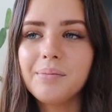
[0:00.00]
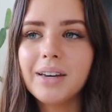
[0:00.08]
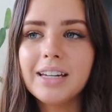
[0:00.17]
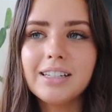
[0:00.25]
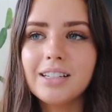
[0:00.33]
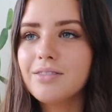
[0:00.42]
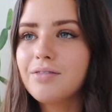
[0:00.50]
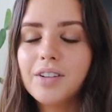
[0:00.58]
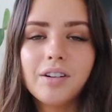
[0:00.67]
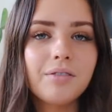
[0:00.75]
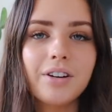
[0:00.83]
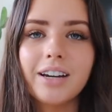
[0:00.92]
It doesn't
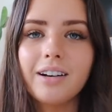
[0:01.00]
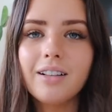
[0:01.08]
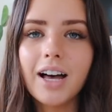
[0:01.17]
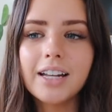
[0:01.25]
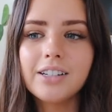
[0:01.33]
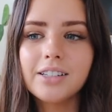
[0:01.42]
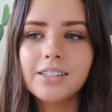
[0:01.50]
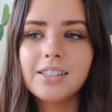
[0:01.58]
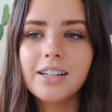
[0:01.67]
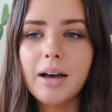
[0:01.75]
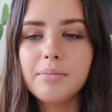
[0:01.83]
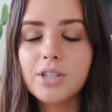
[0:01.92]
feel real.
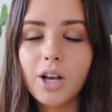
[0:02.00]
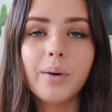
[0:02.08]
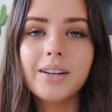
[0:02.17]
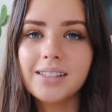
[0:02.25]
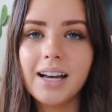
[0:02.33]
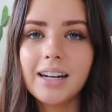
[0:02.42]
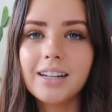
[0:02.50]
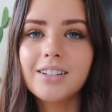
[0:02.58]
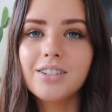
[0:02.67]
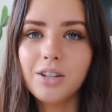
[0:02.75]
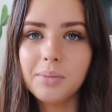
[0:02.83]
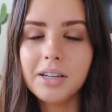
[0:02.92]
I'm so
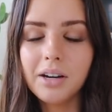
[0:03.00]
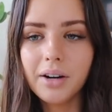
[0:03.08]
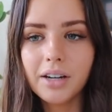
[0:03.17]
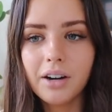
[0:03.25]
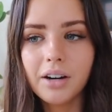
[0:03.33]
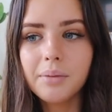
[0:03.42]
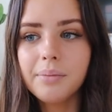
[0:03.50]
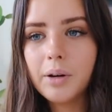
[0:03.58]
excited to be going home.